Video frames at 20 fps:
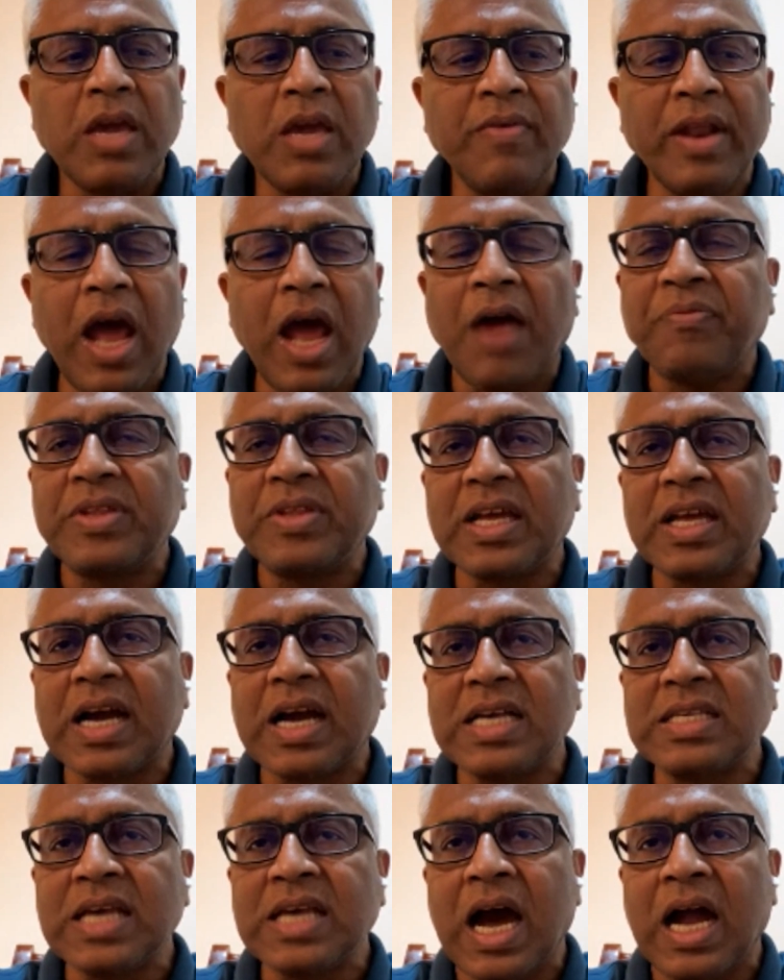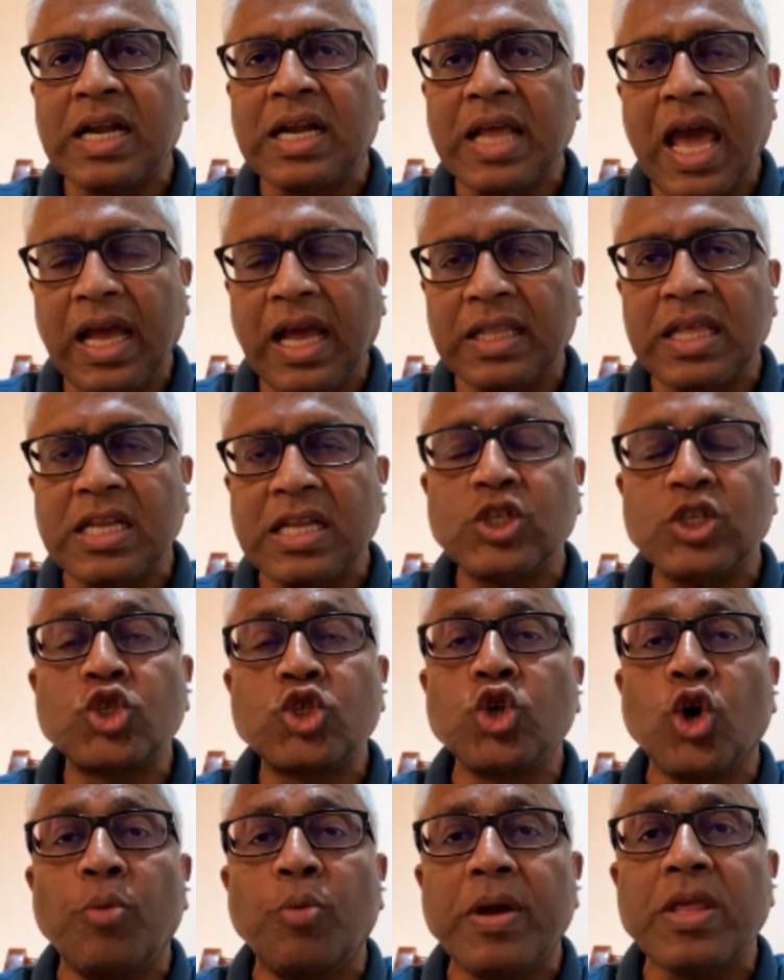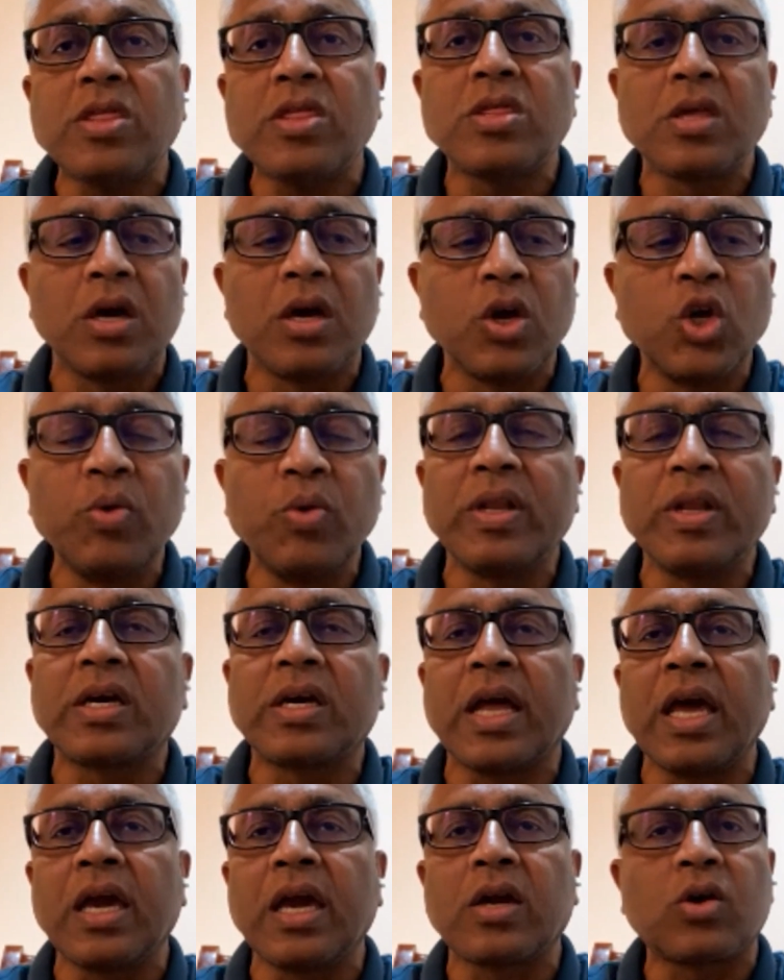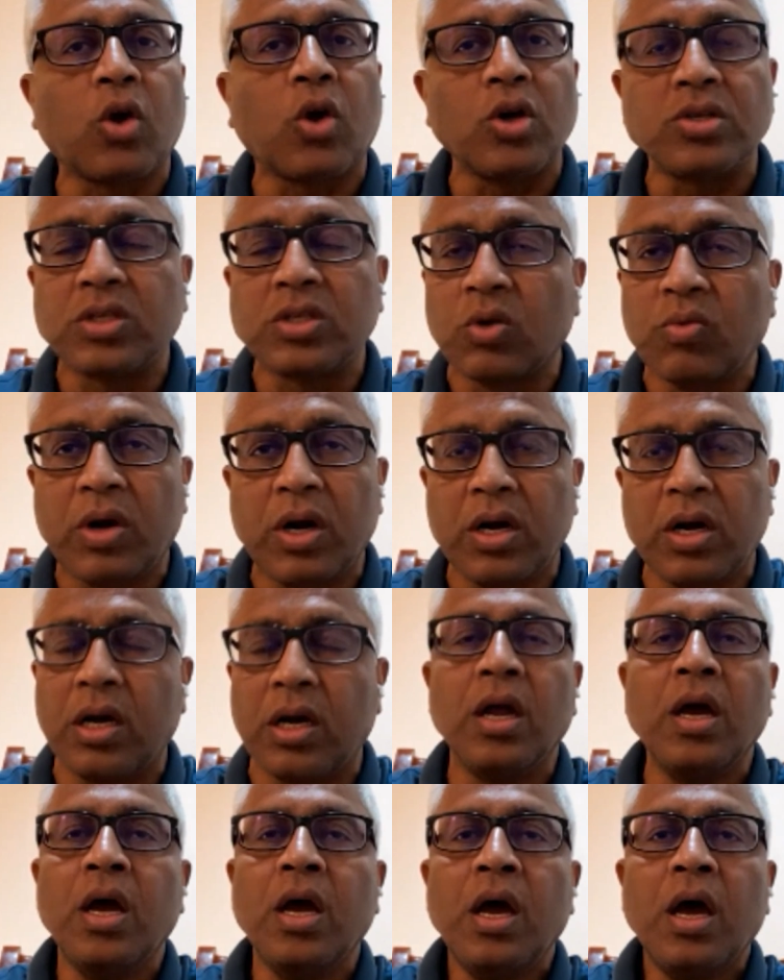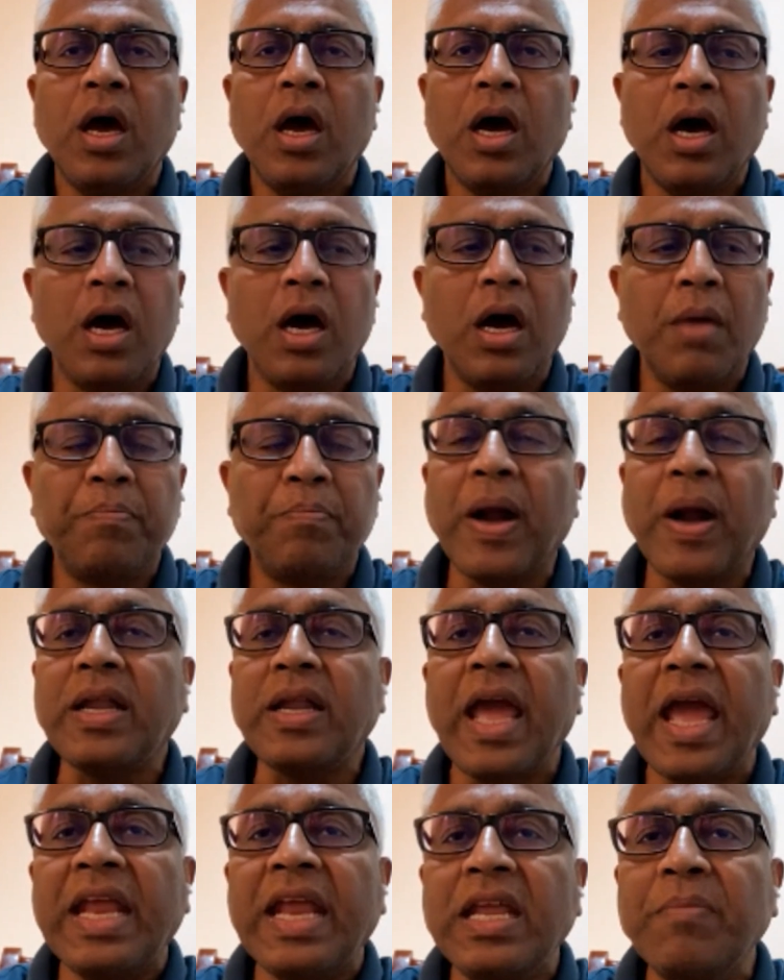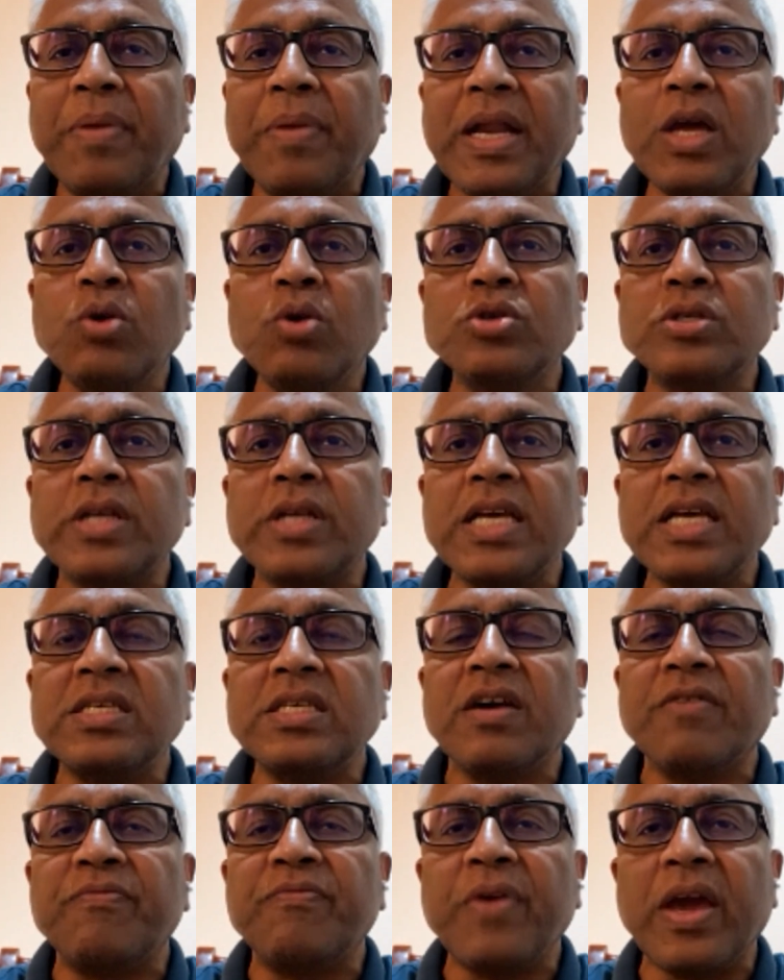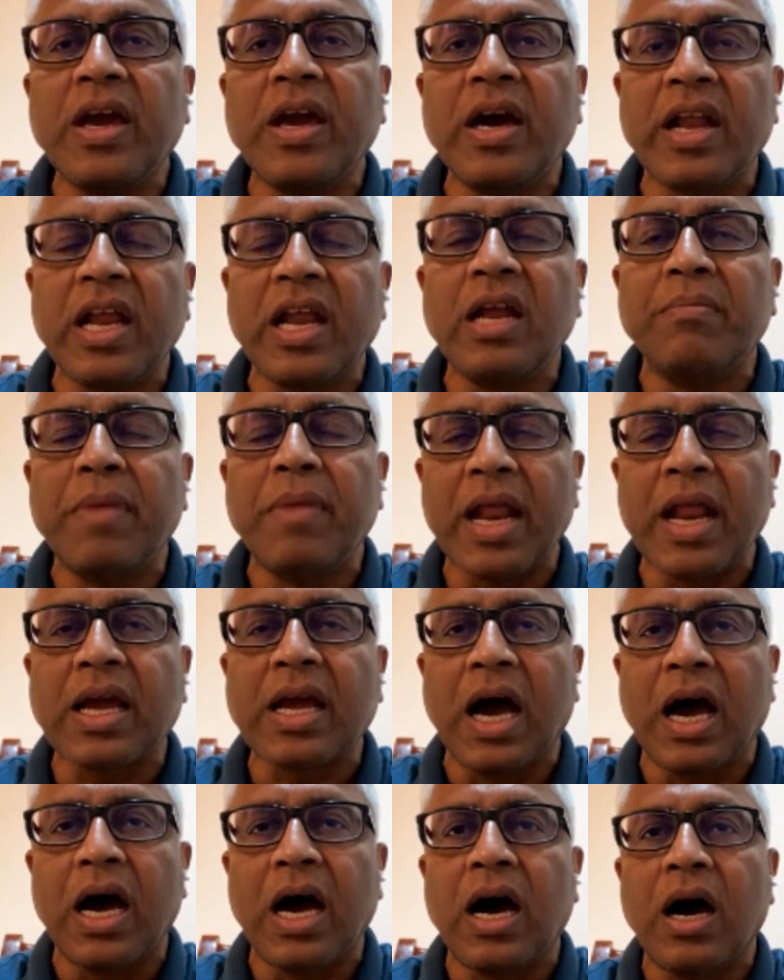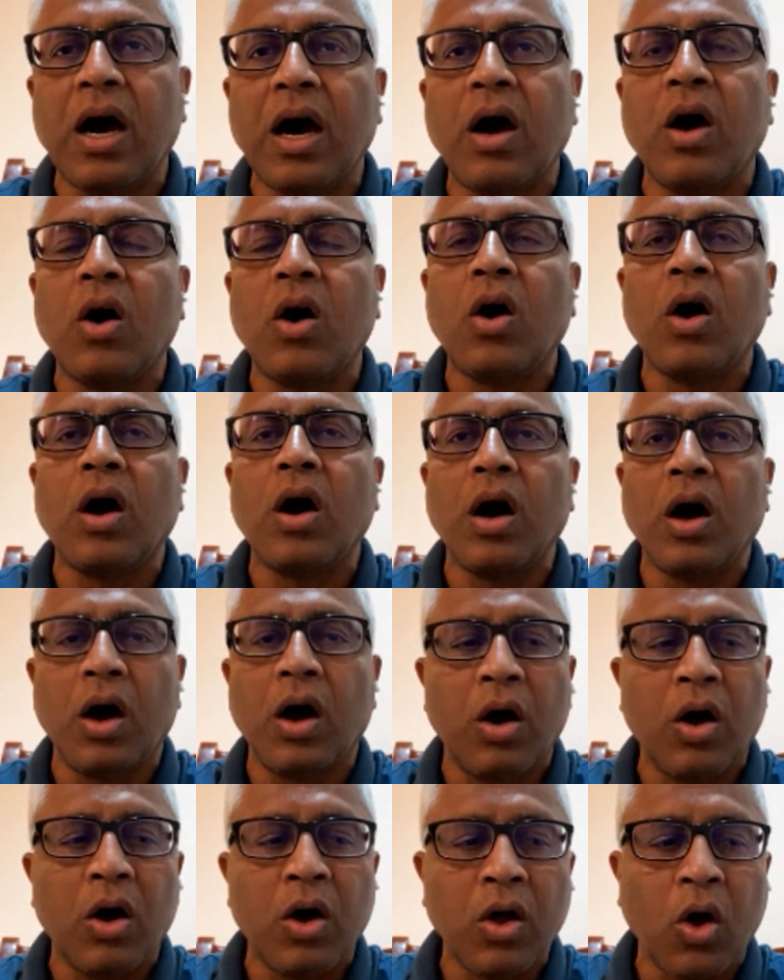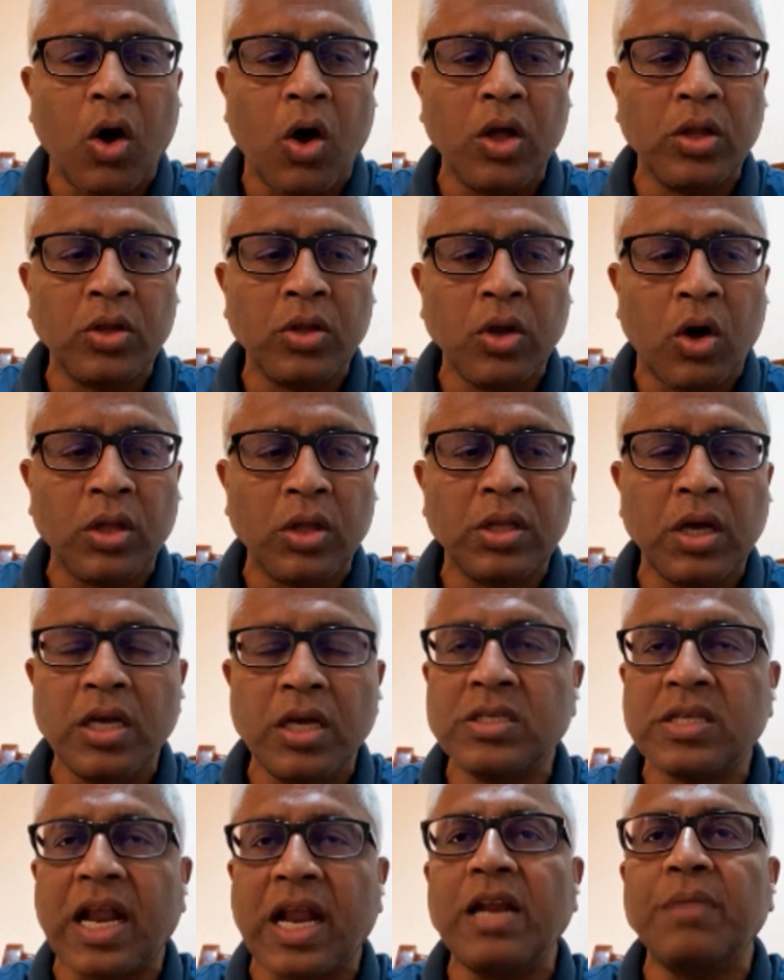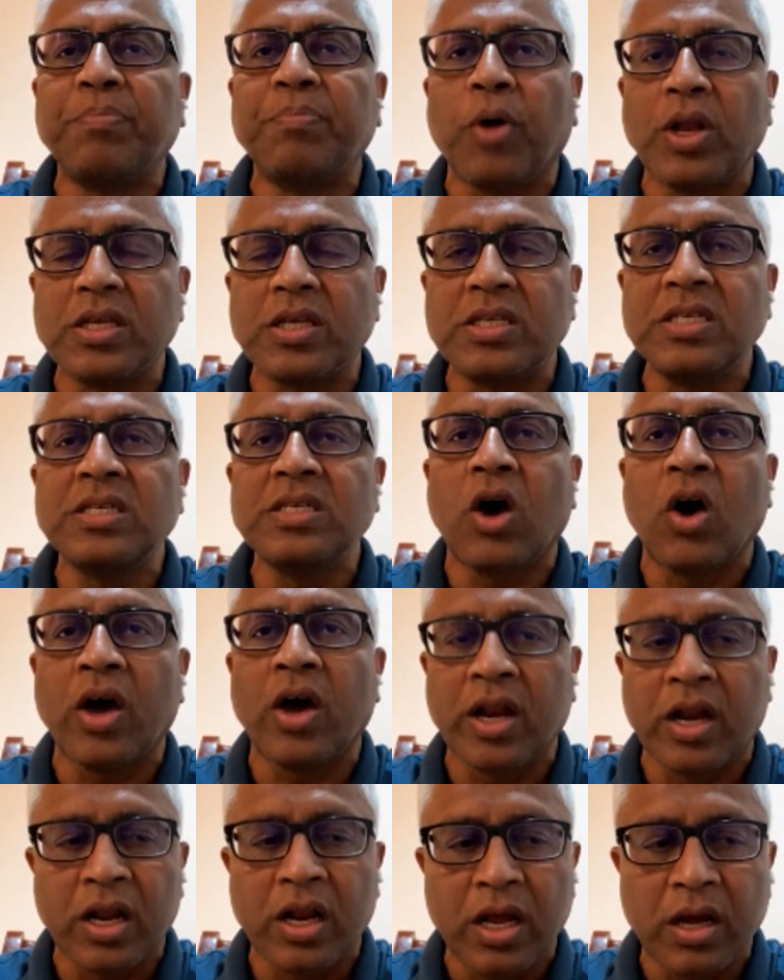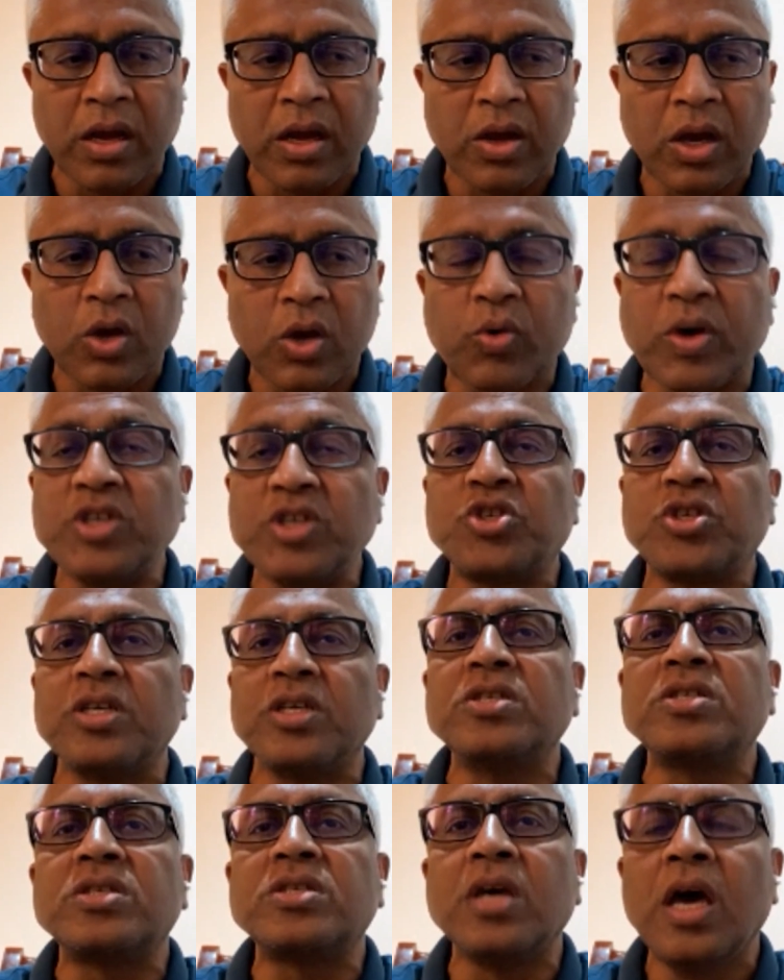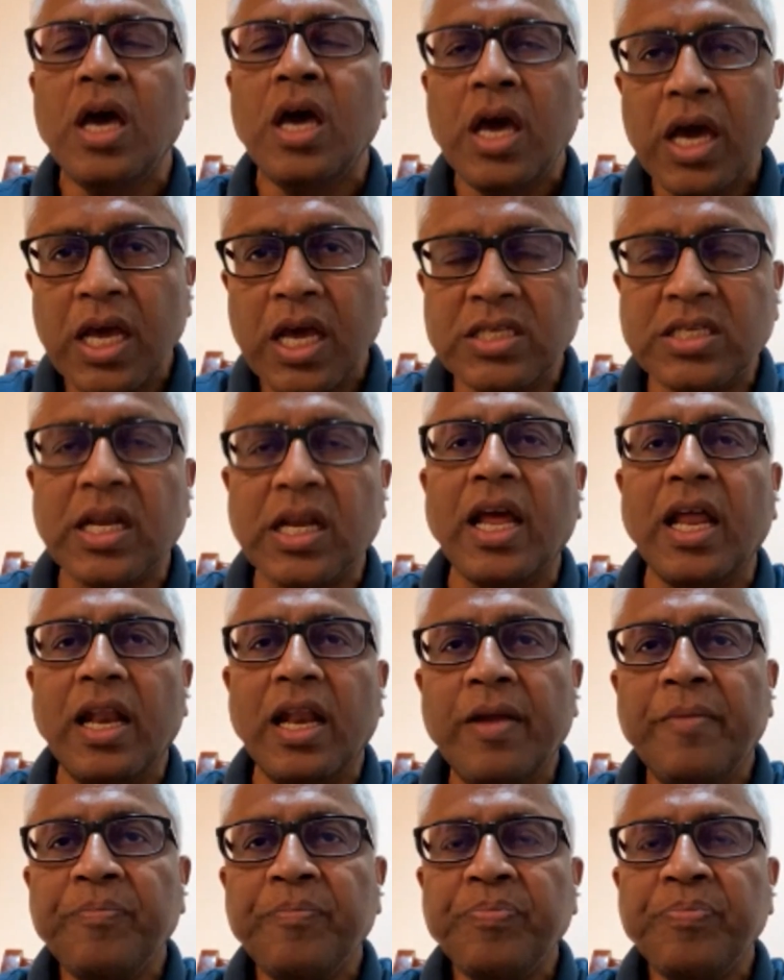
even after the Gaza attack, there is so much hue and cry across the world. But anybody who's raising a finger in America on the Israel policies, or questions Israel,